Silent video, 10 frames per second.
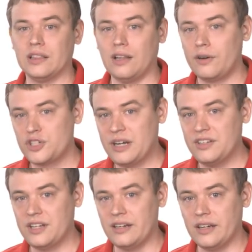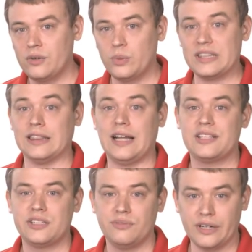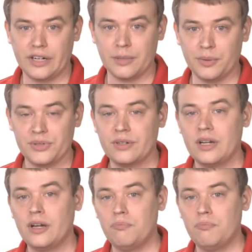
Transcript: a large amount of data with lots of variables,